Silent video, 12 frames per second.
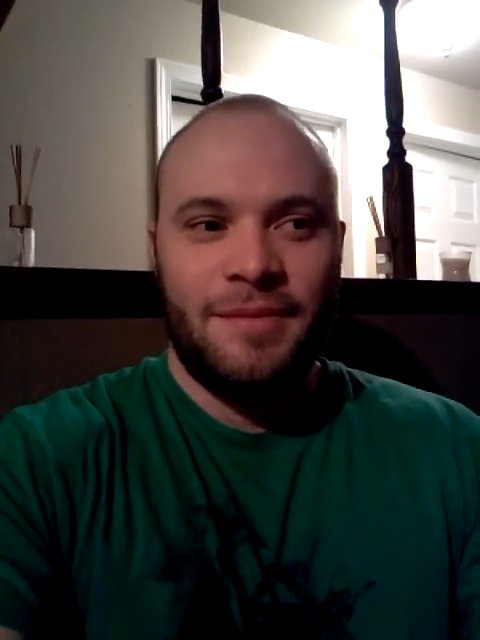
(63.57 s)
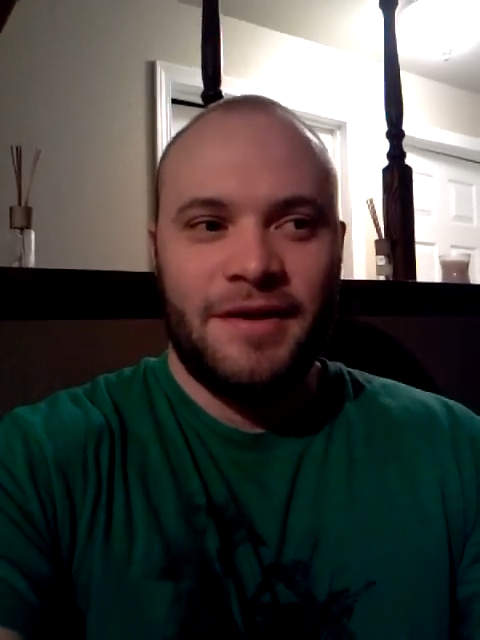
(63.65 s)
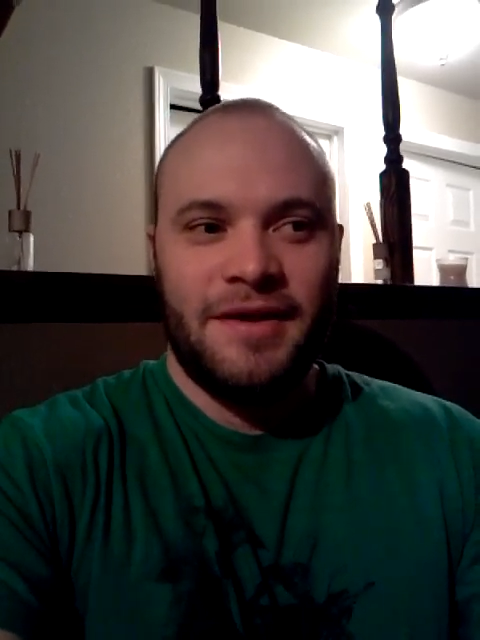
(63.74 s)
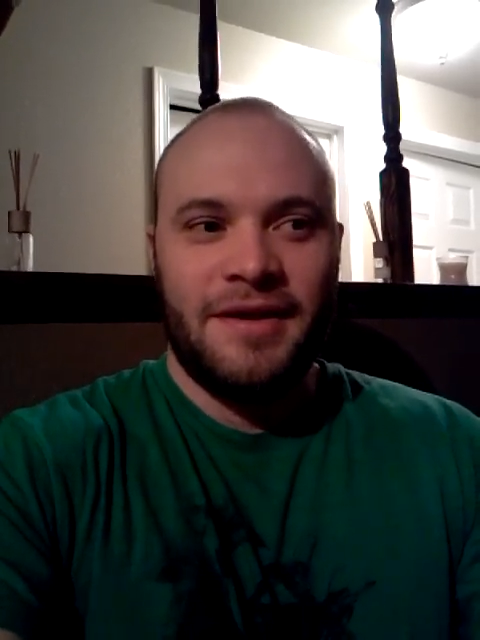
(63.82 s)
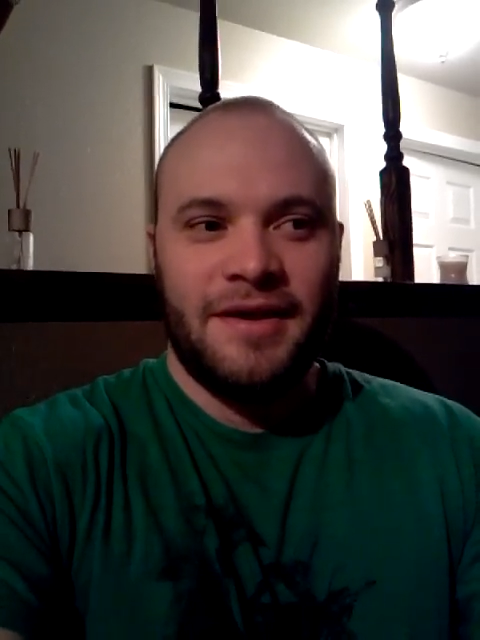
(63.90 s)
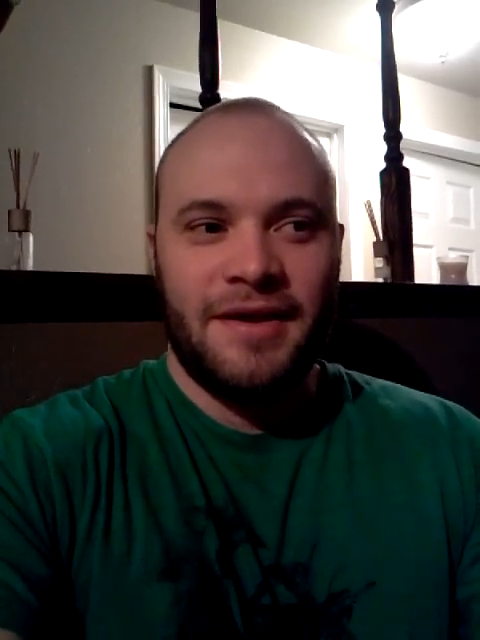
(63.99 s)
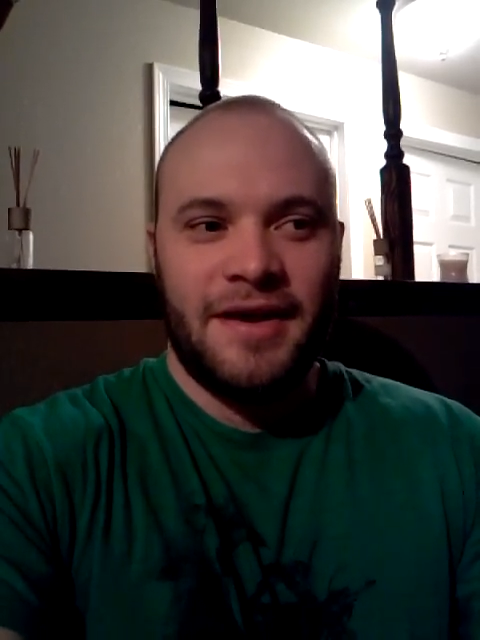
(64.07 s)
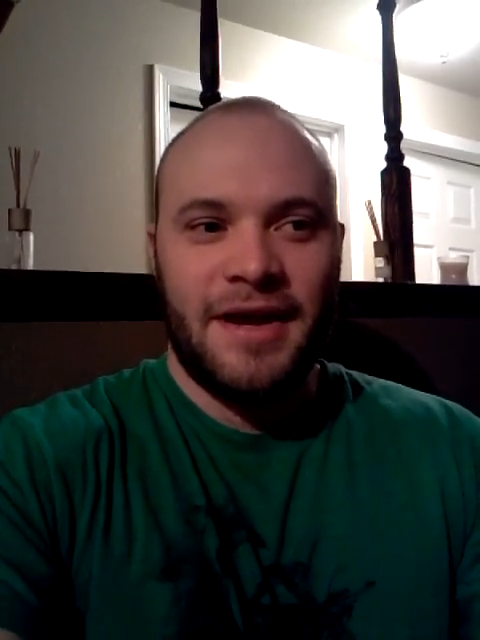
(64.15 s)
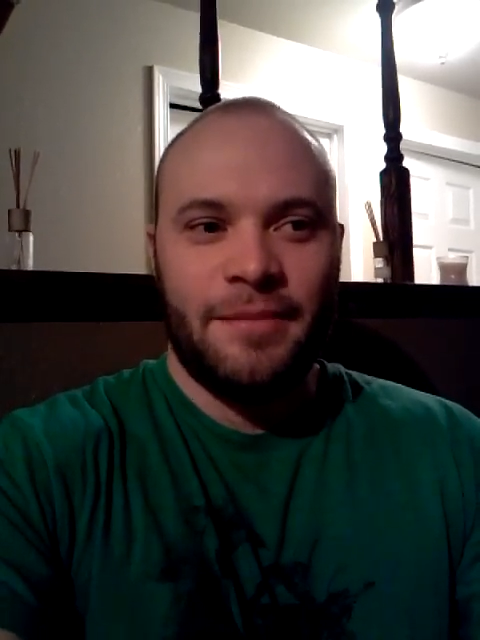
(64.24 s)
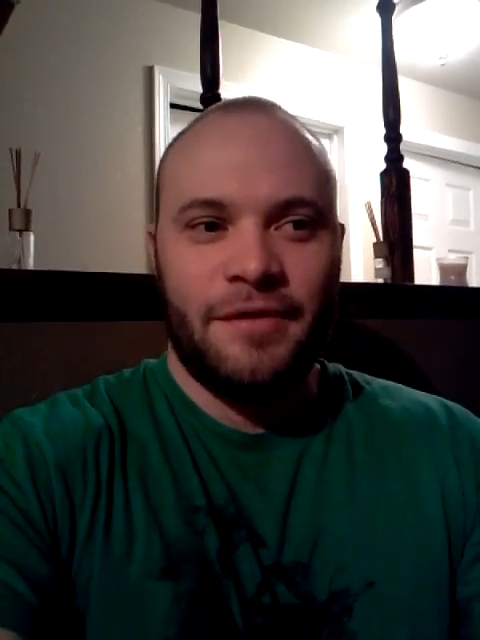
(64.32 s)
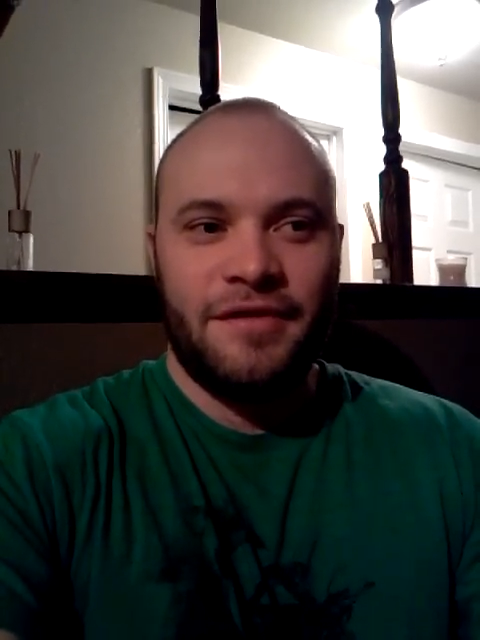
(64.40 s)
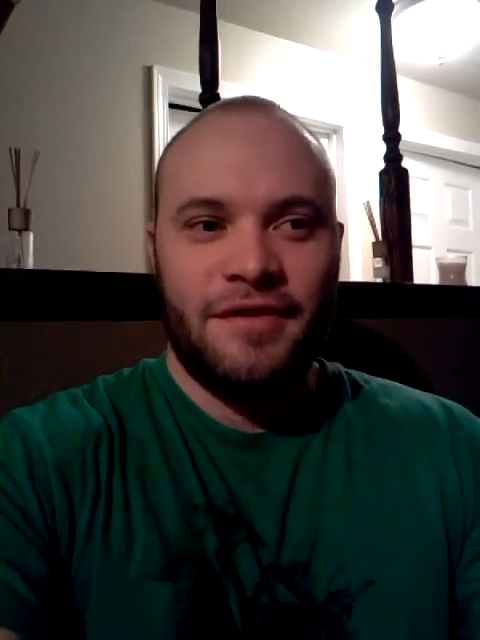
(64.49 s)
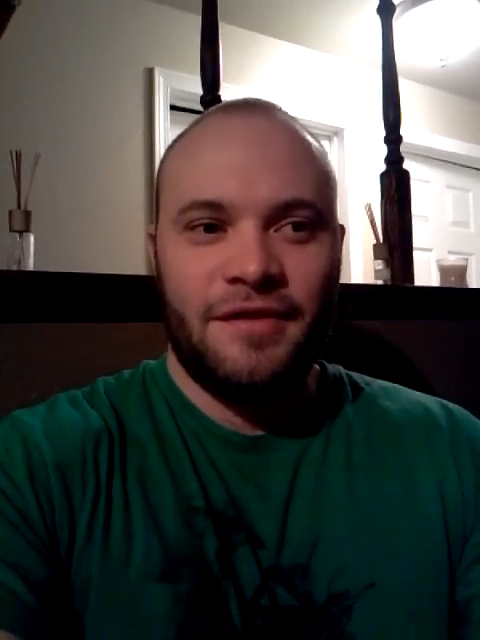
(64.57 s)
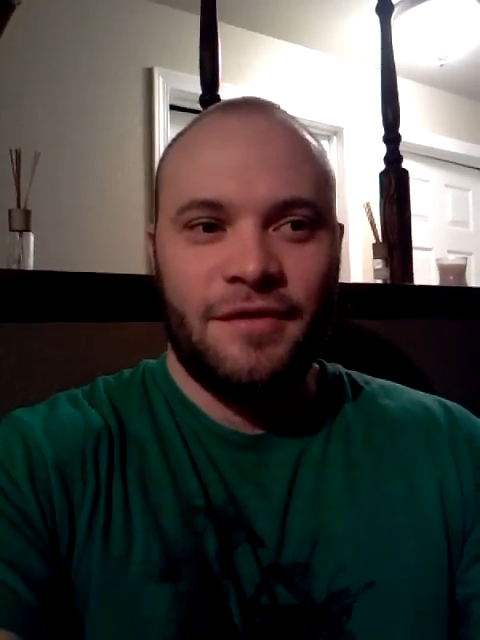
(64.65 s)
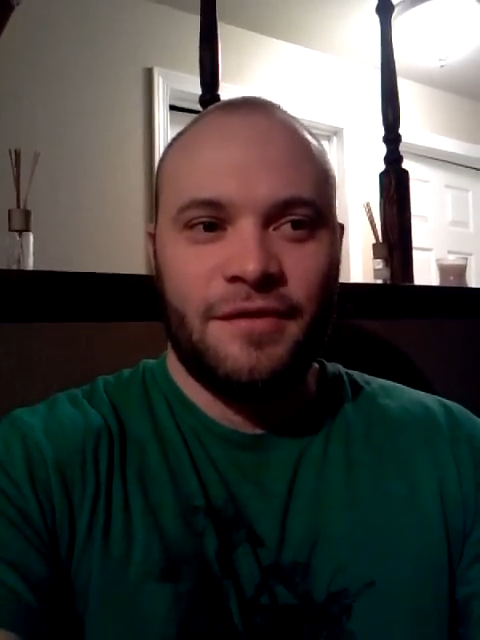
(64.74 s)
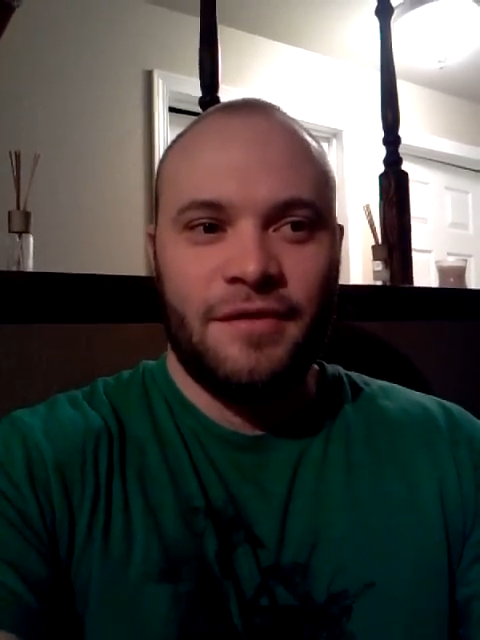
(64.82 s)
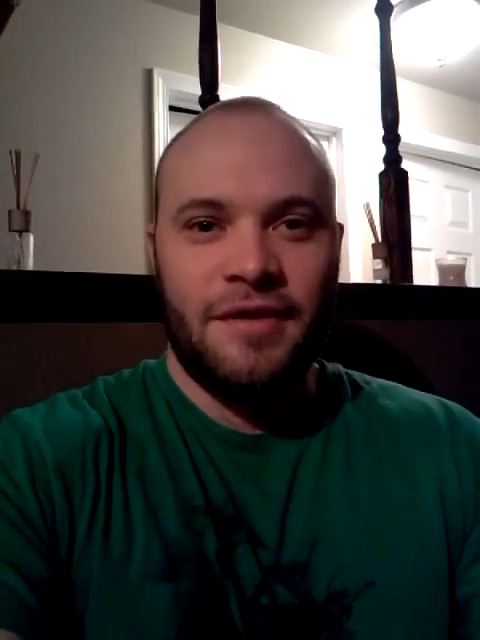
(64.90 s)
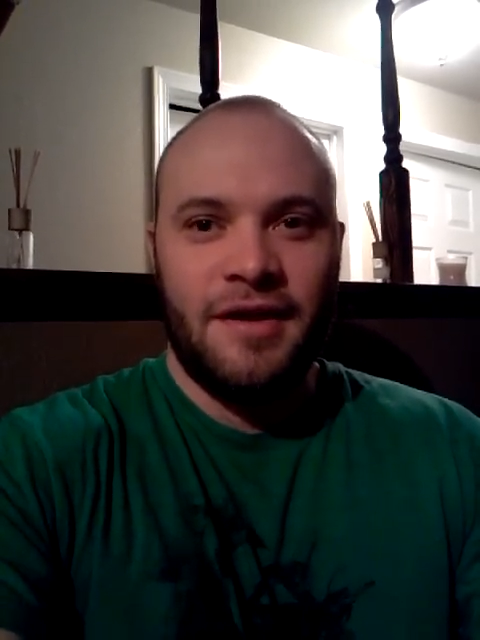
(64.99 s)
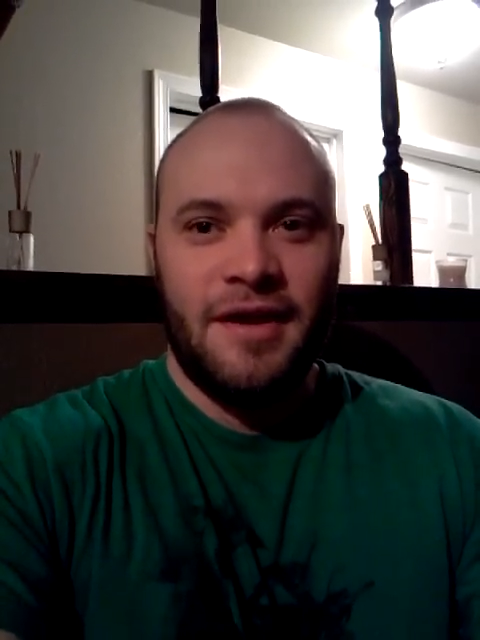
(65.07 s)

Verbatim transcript: be able to